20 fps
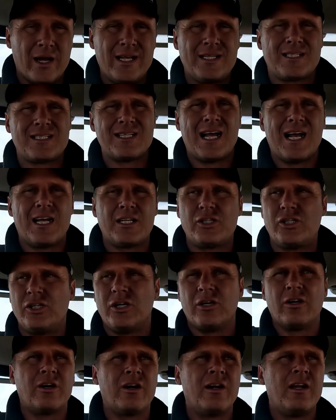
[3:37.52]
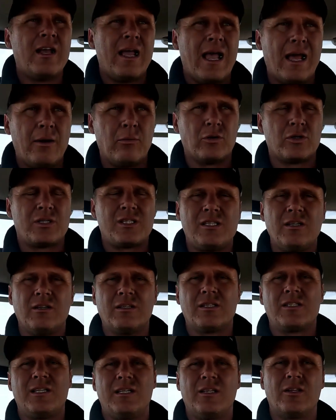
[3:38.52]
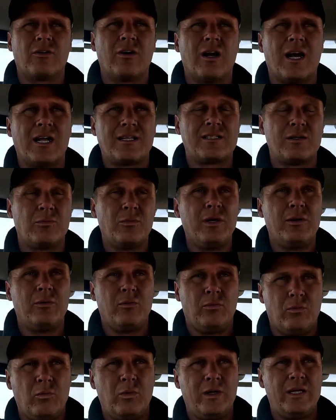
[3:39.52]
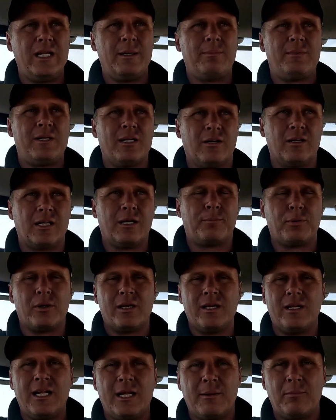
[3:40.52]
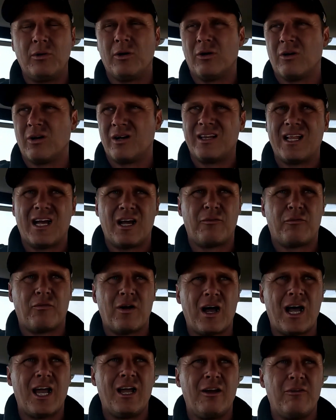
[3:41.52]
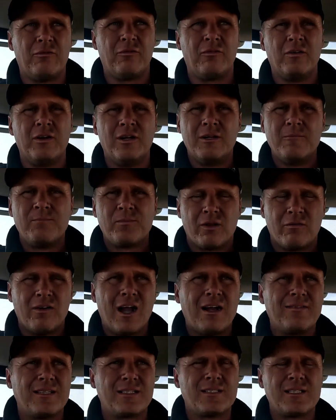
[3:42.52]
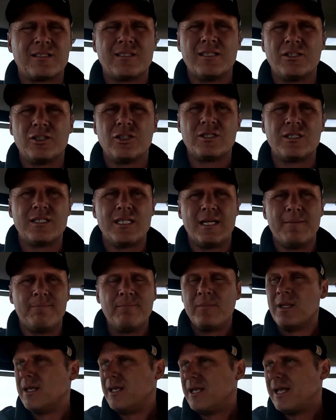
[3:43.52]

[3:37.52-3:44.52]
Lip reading: twice last year, and we're still seeing the ruts. And we deep tilled it pretty deep. We were in that 5 to 6 inches deep,